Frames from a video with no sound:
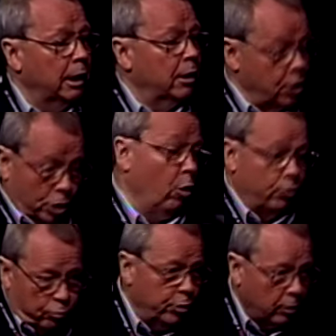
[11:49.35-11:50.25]
because you go
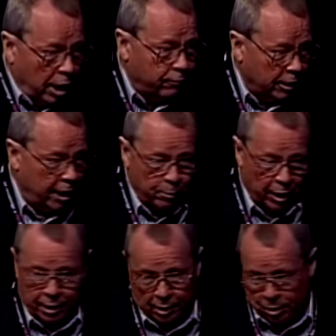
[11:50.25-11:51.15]
through your life on a
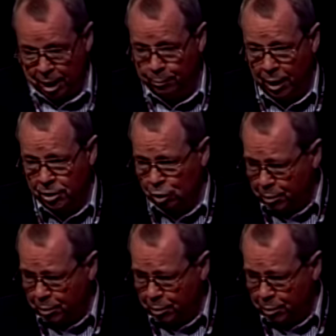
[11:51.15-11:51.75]
day-by-day basis.